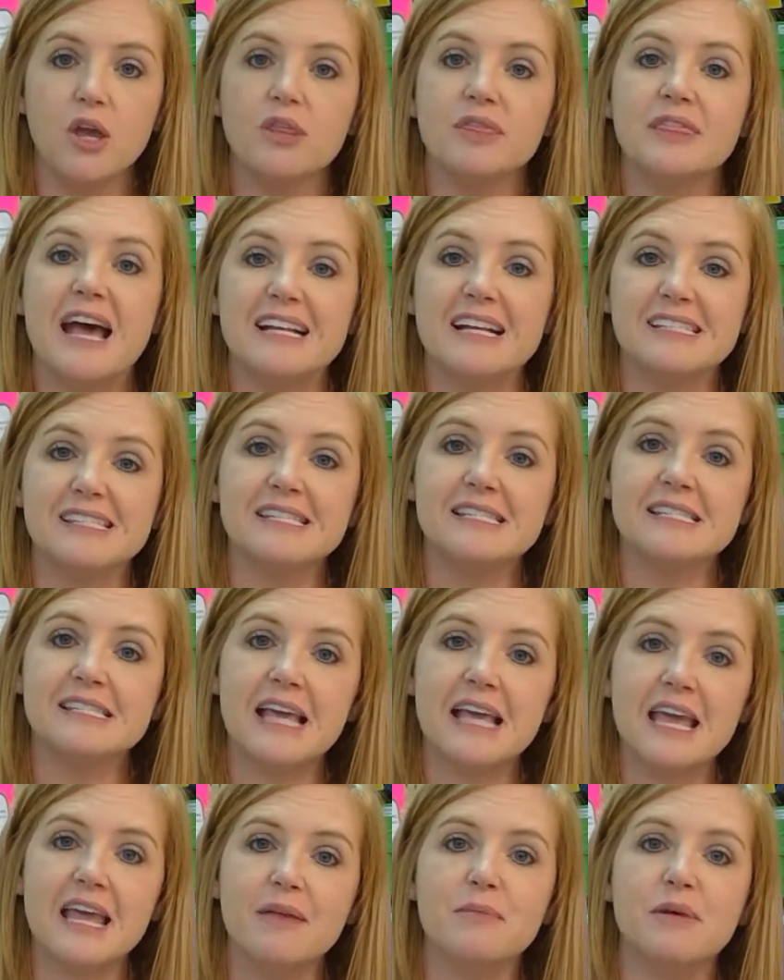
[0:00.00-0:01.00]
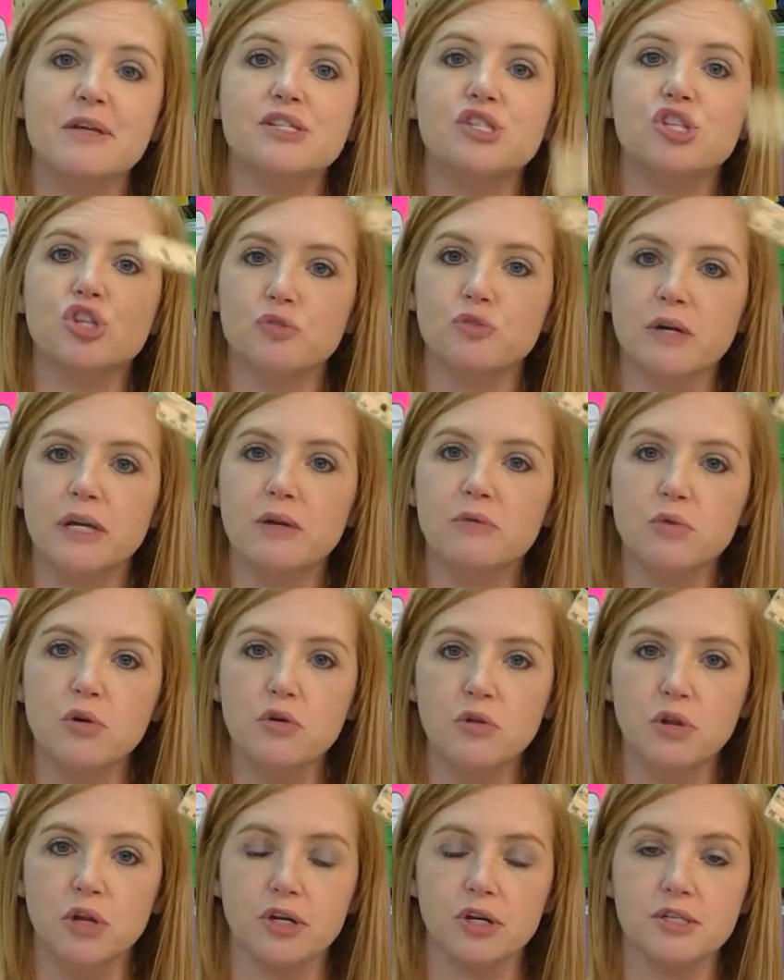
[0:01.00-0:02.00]
That's the same as 3
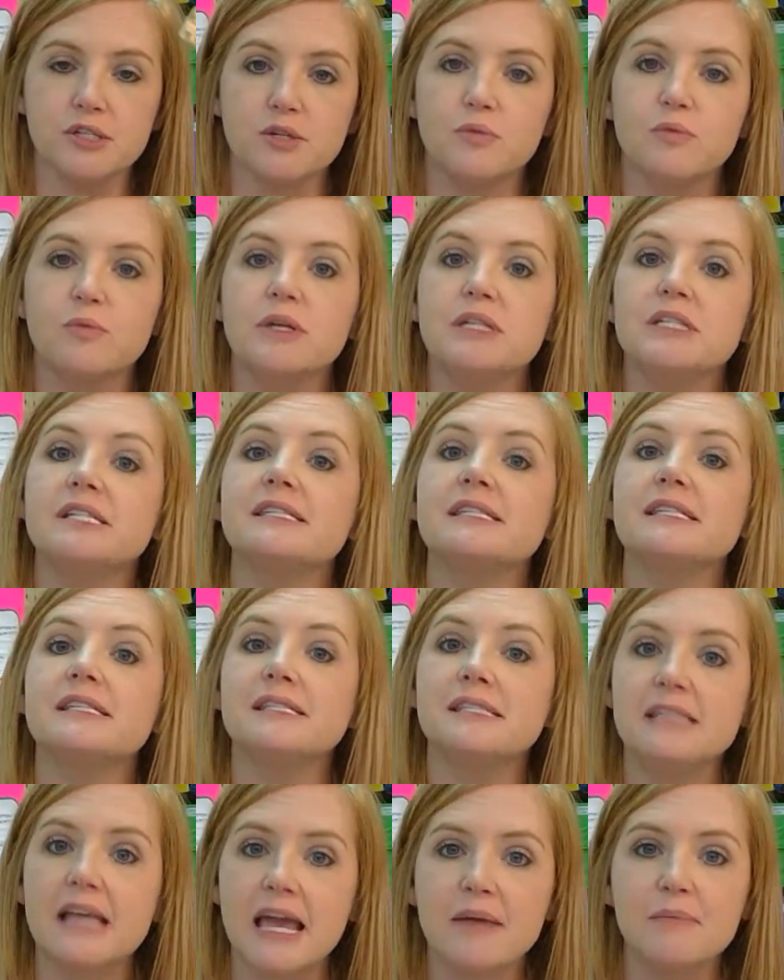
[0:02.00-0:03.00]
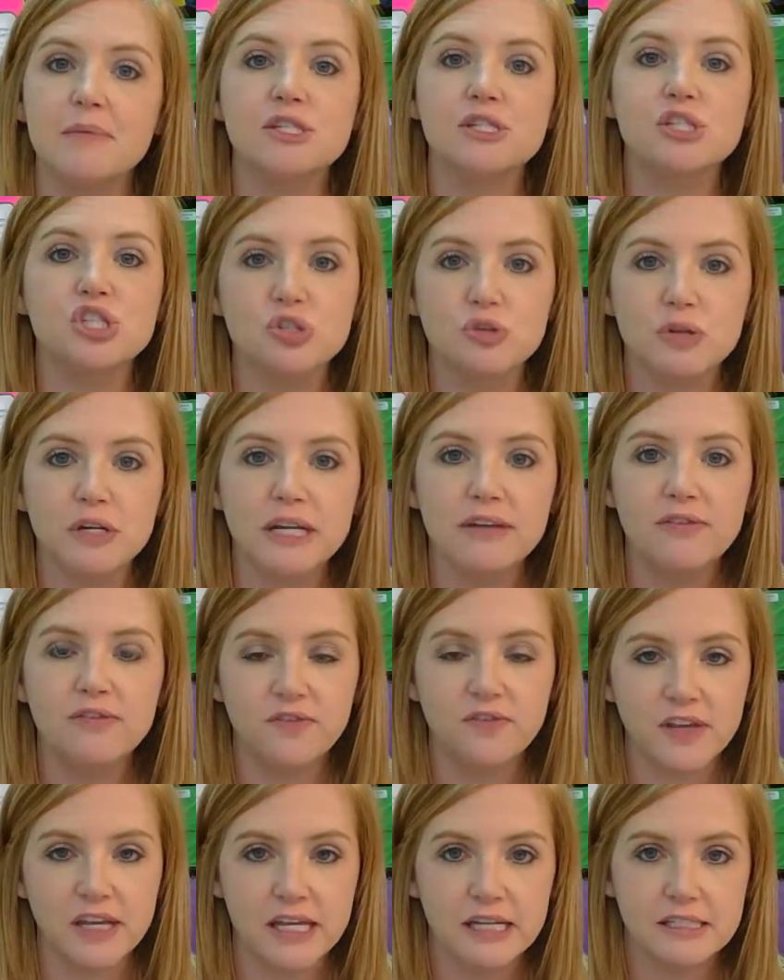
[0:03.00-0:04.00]
rulers, which is the same as 3
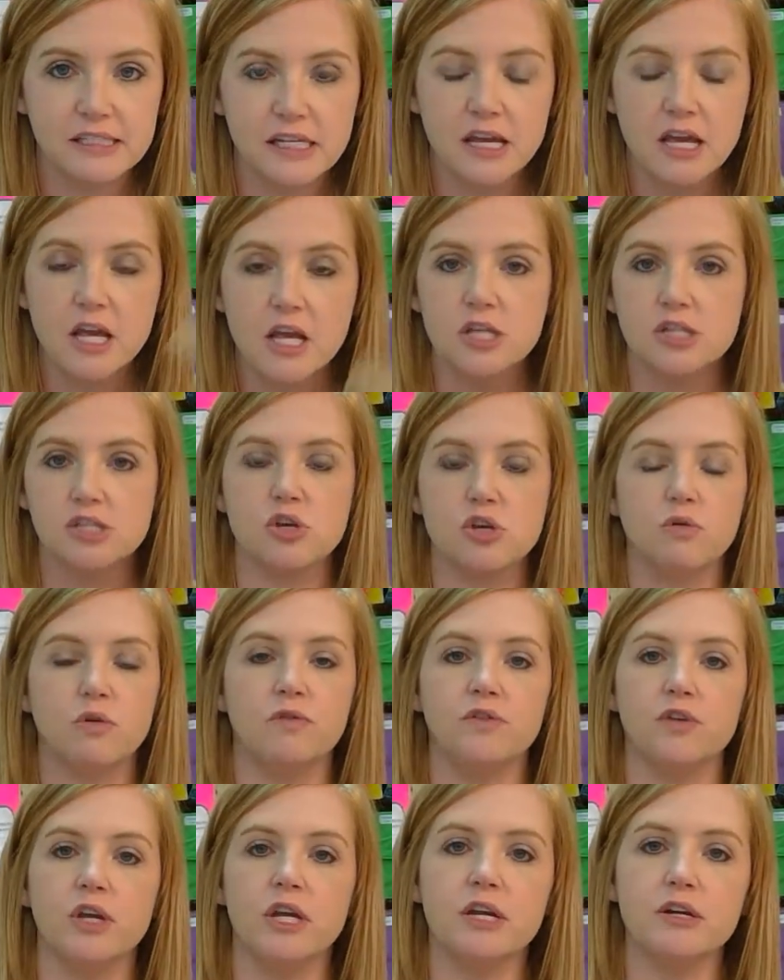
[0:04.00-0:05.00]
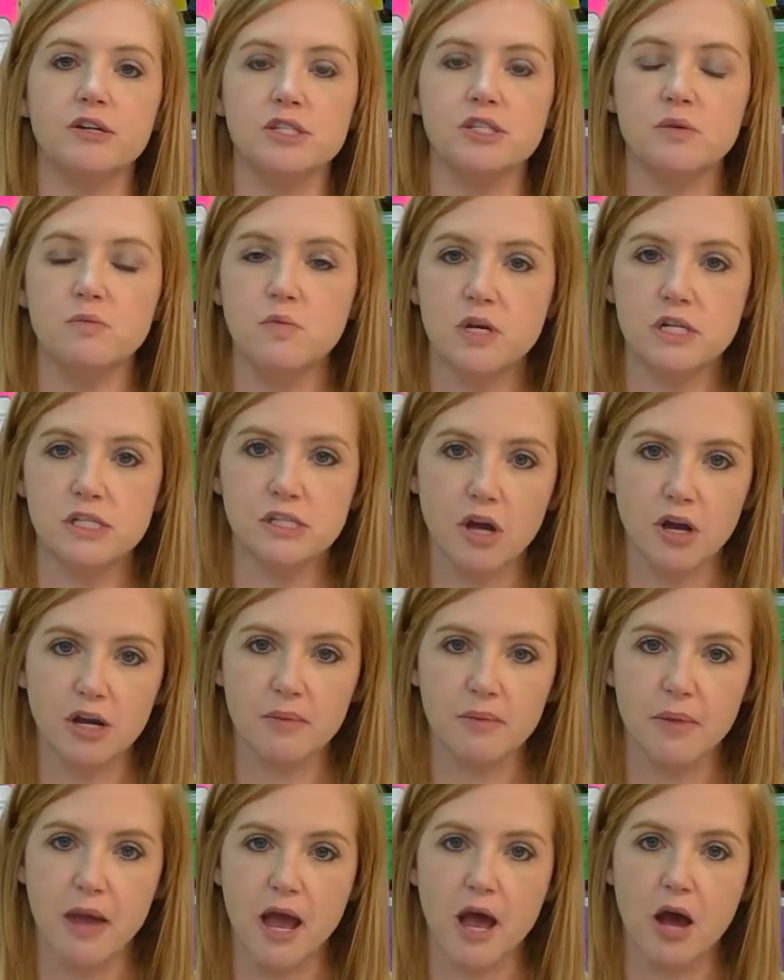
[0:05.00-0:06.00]
feet. So if you hear someone talk
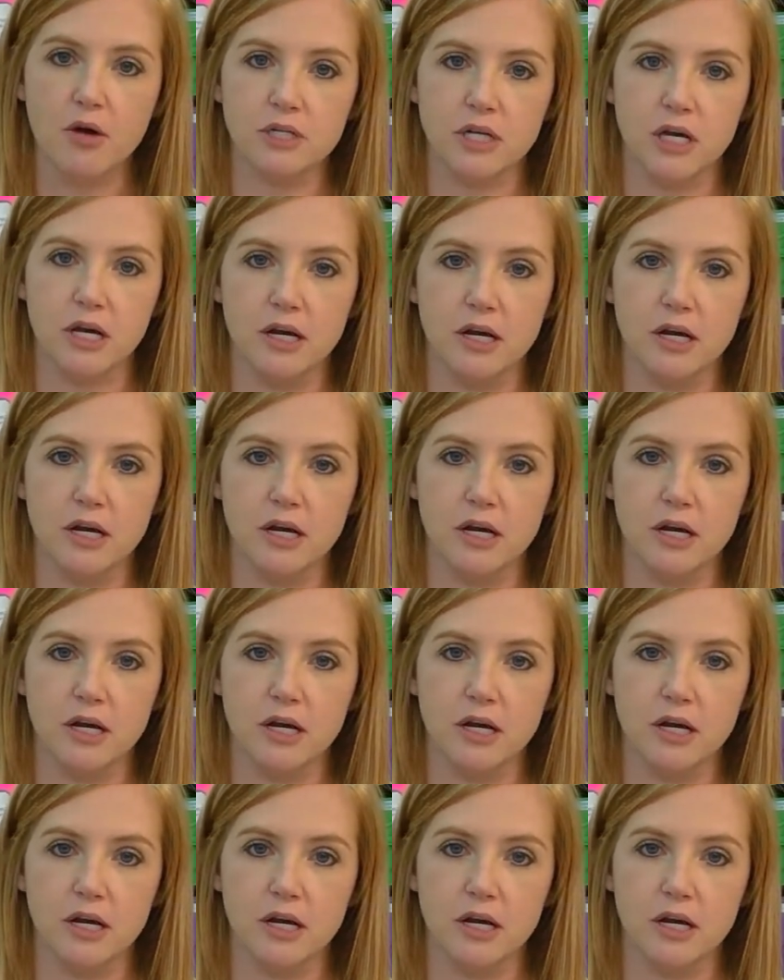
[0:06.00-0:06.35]
about